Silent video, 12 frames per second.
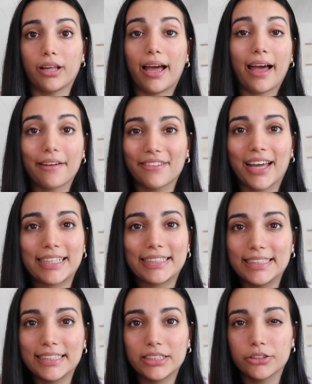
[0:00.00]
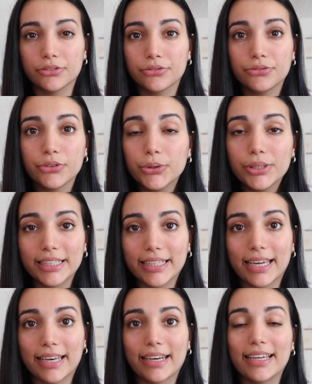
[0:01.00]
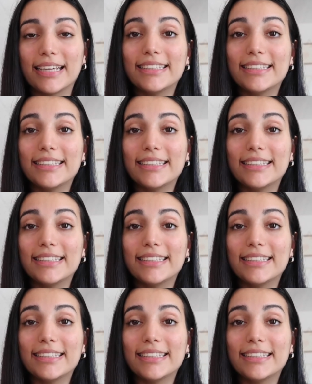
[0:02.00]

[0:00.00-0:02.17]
have access to food again.